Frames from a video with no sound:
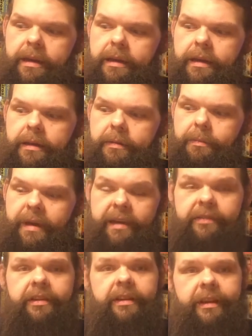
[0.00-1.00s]

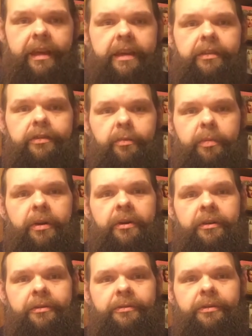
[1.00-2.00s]
Basket Case
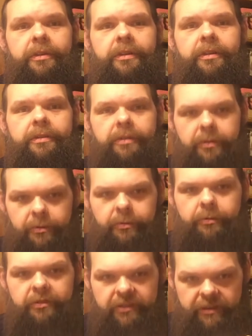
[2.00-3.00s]
spawned two
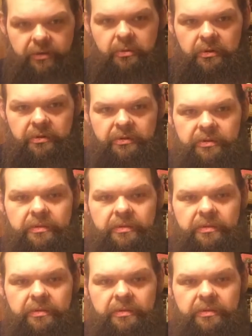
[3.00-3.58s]
sequels,